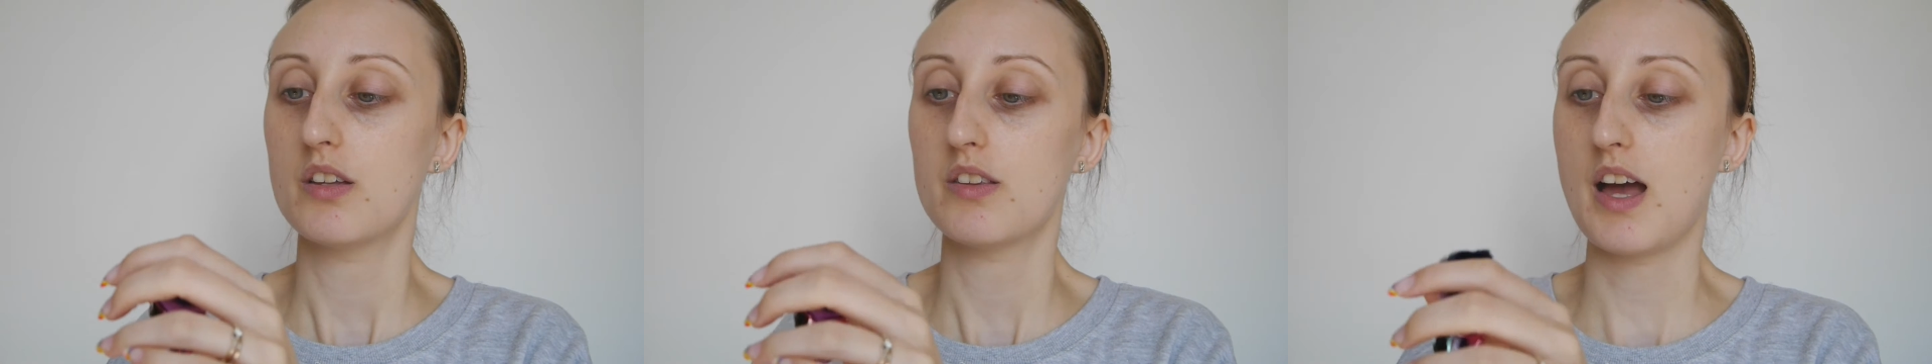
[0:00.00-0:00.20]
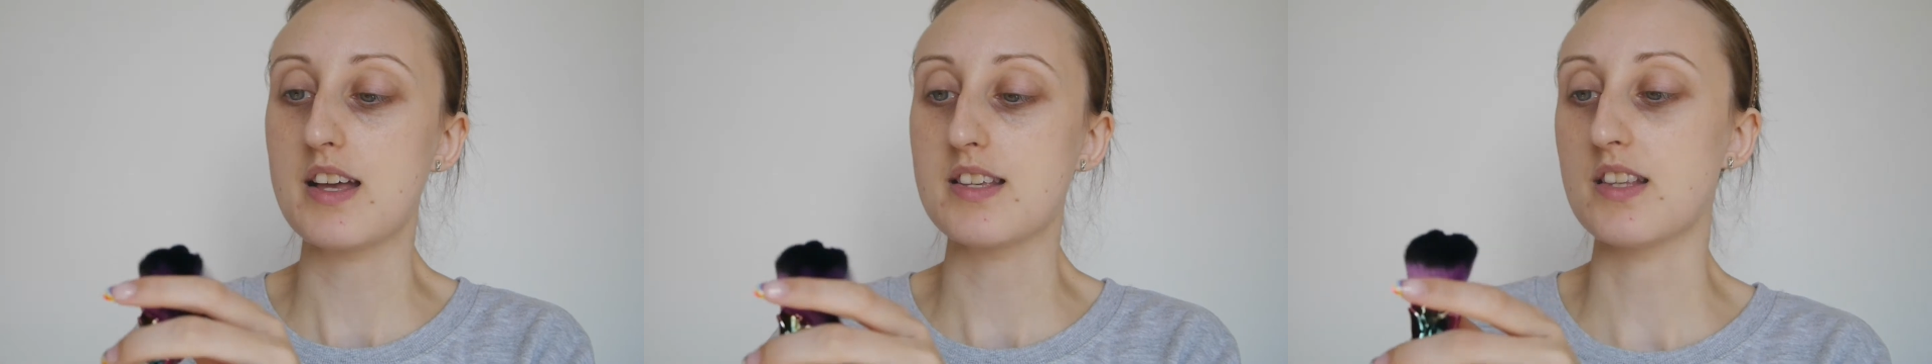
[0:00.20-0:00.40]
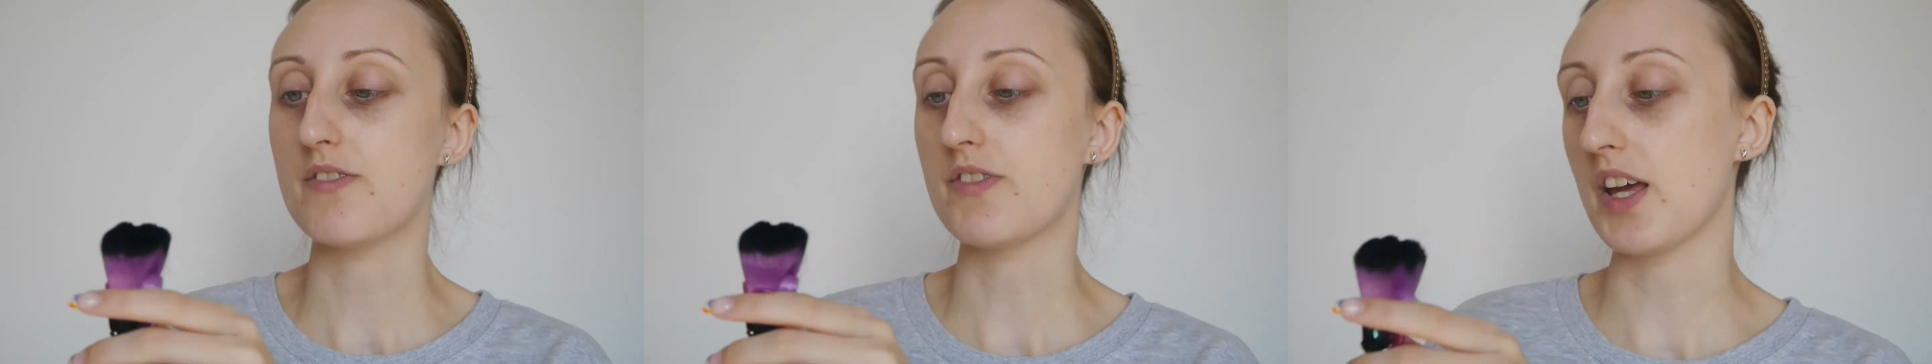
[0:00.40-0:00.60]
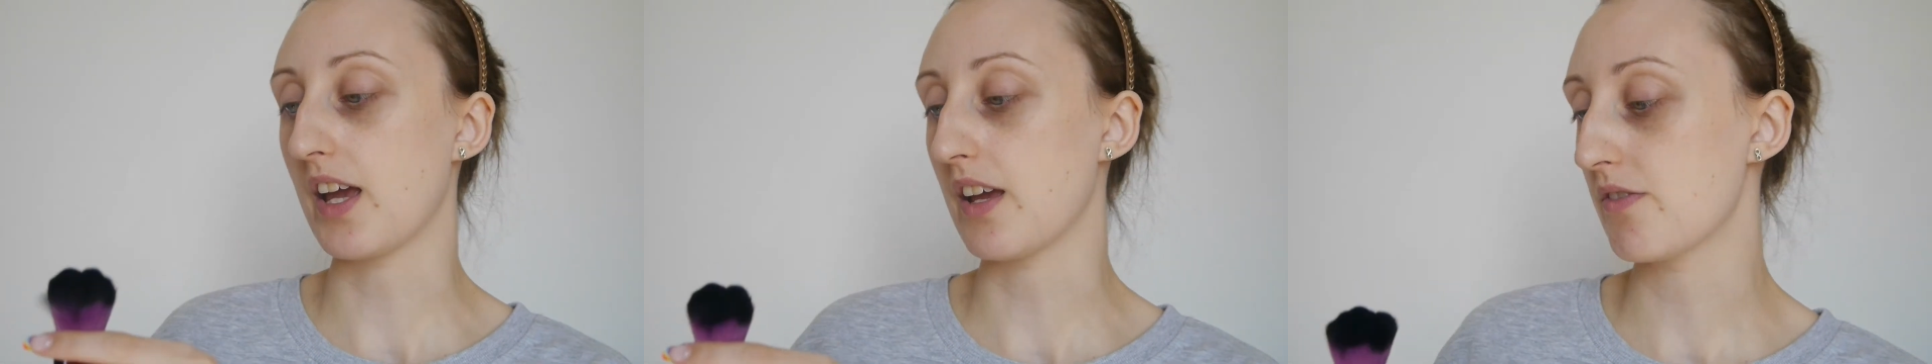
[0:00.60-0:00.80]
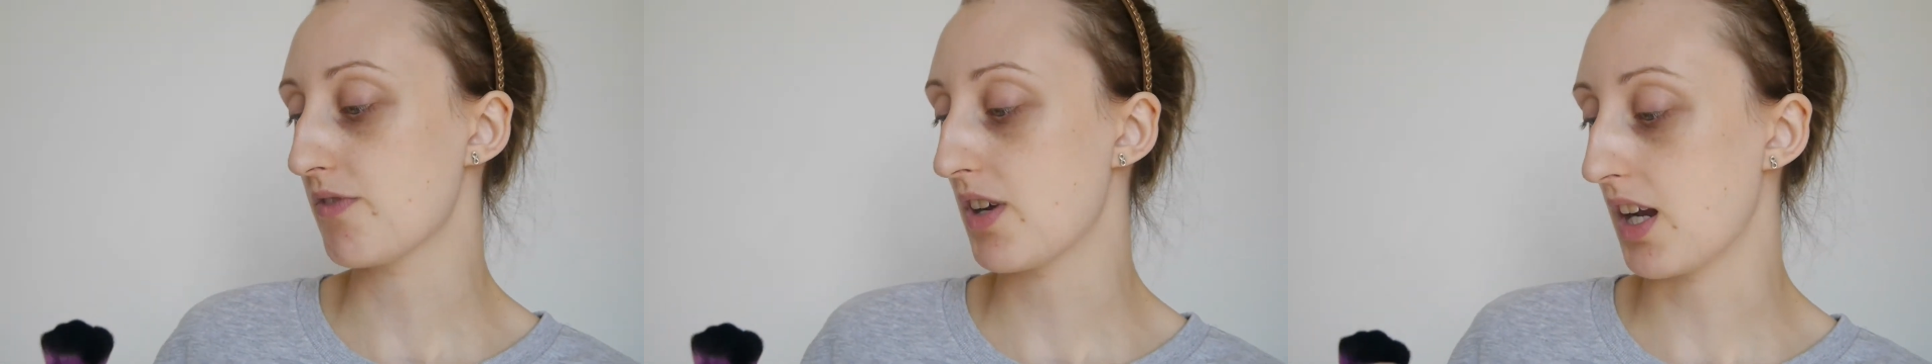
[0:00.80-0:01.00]
That is
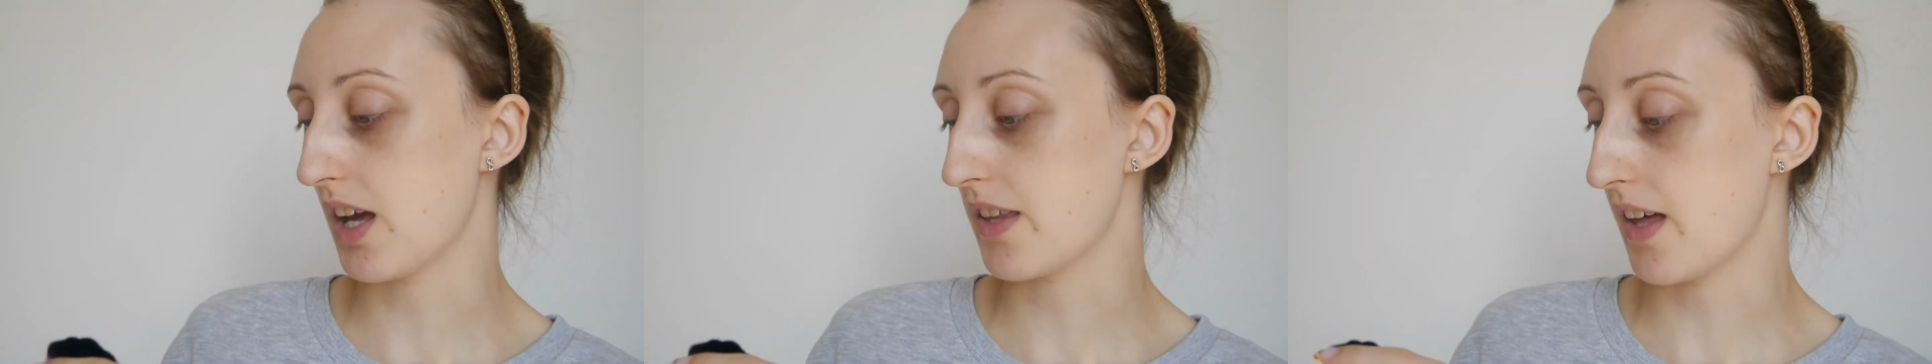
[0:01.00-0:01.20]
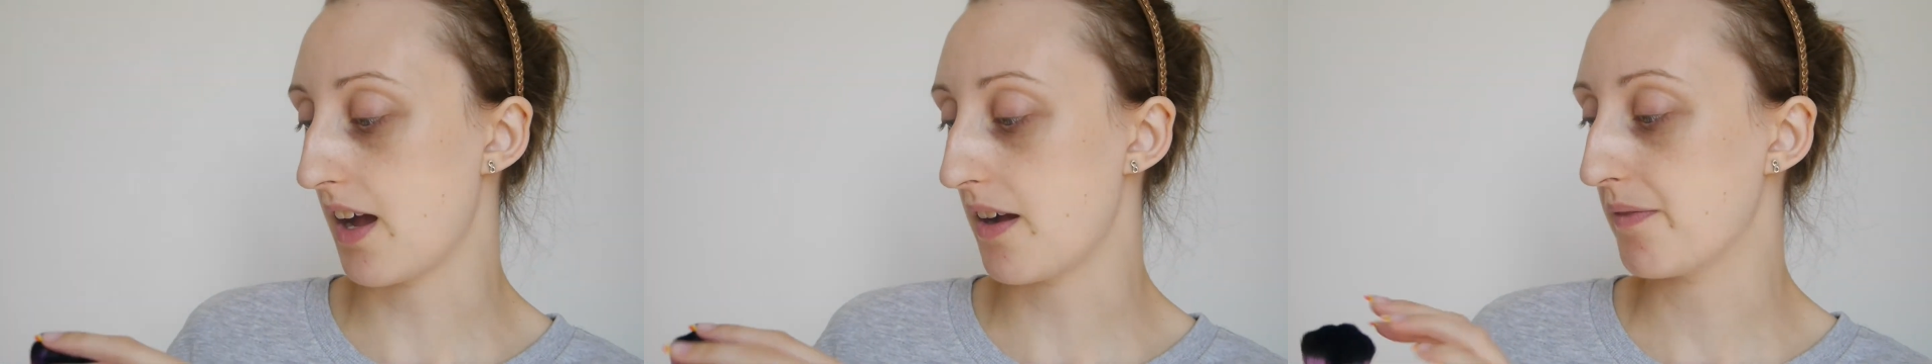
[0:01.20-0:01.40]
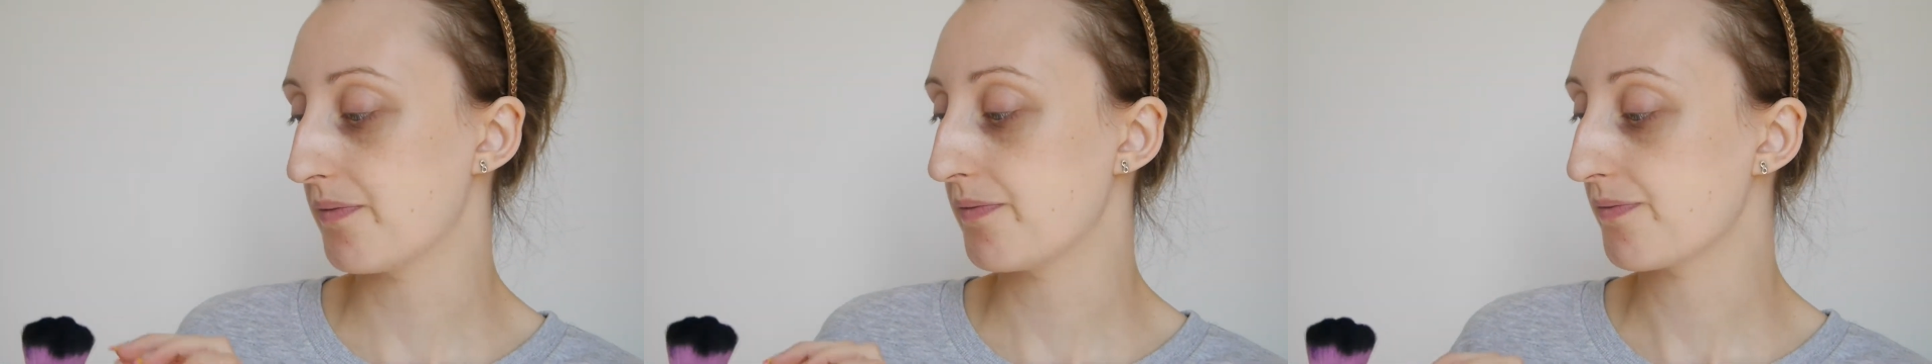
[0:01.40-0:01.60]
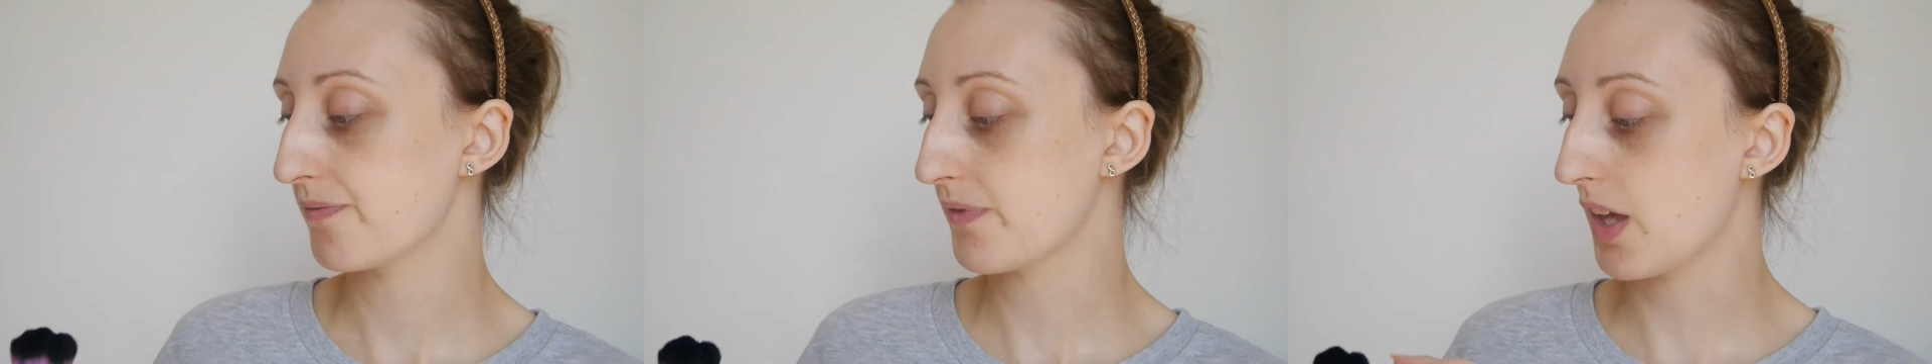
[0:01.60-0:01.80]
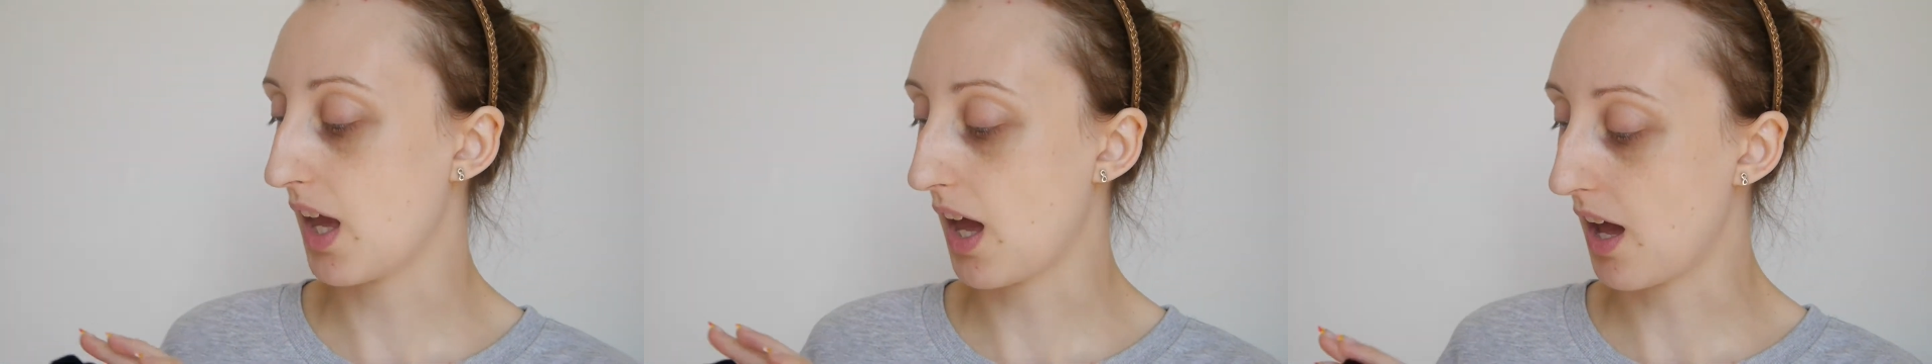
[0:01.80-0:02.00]
lovely. Really like that.
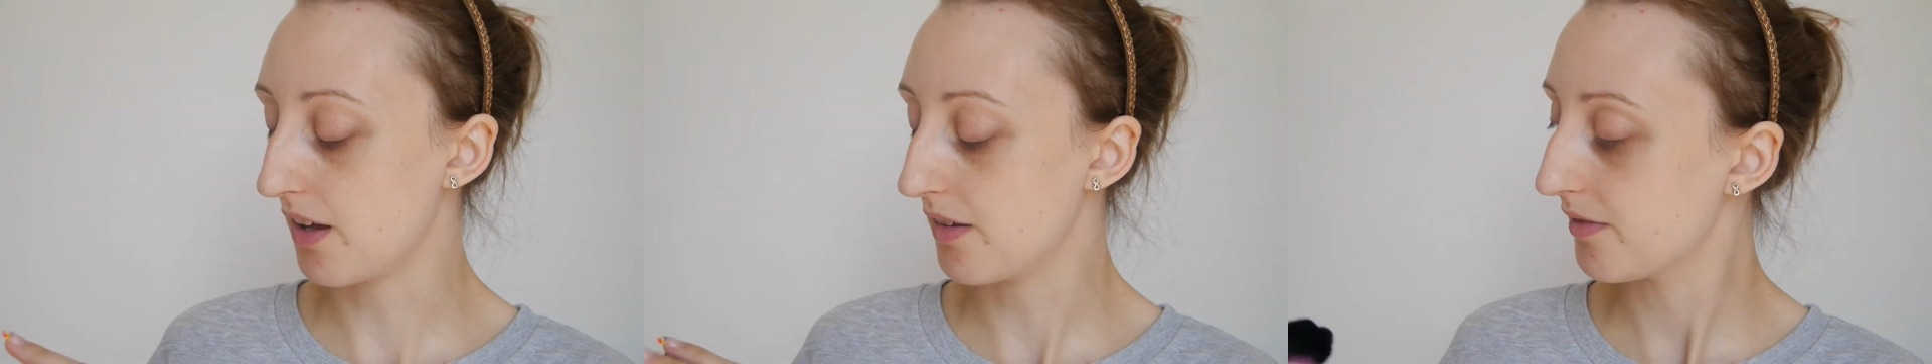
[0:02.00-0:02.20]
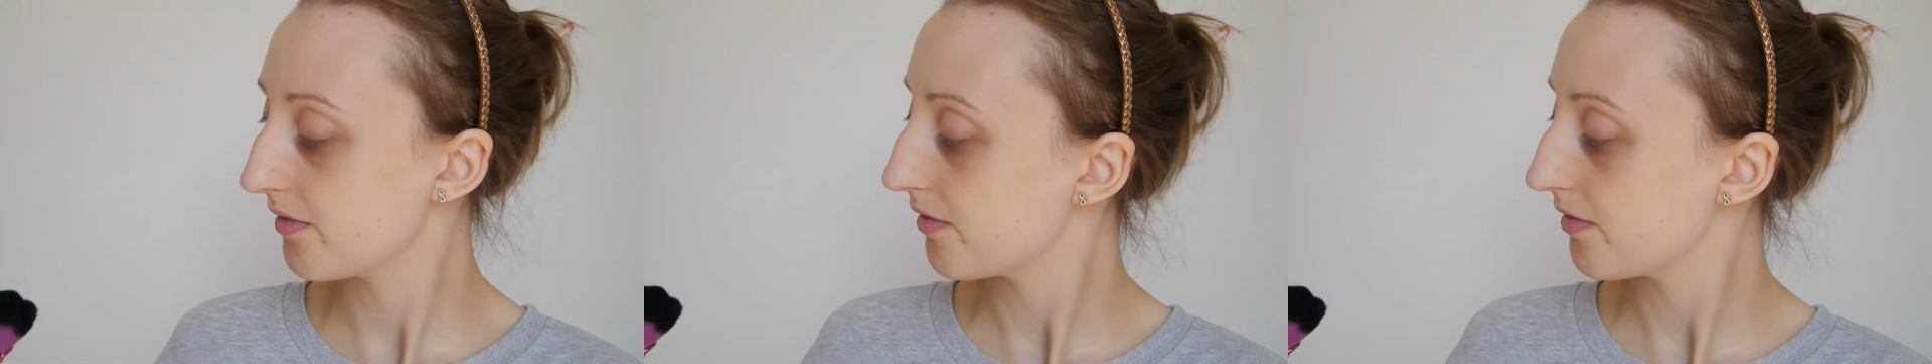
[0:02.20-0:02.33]
Yeah.